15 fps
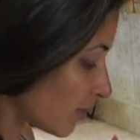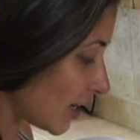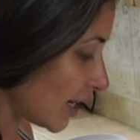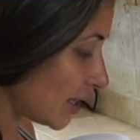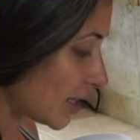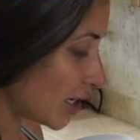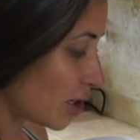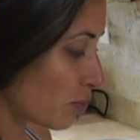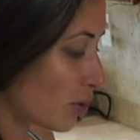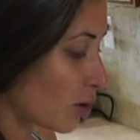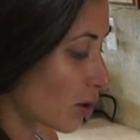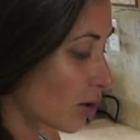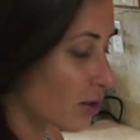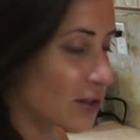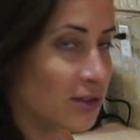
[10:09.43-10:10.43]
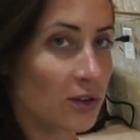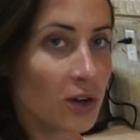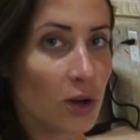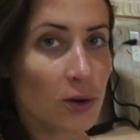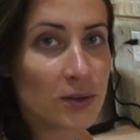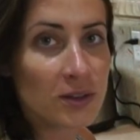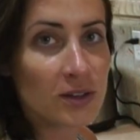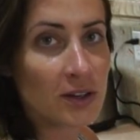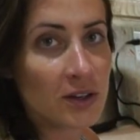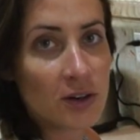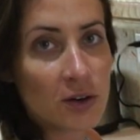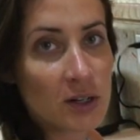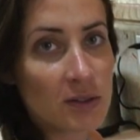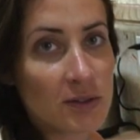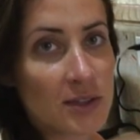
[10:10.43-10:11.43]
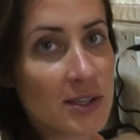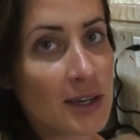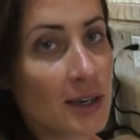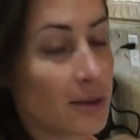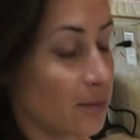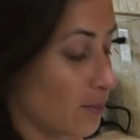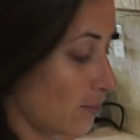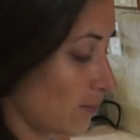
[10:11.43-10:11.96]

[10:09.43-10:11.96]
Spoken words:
And then you poke all these little holes in it and you don't even see it.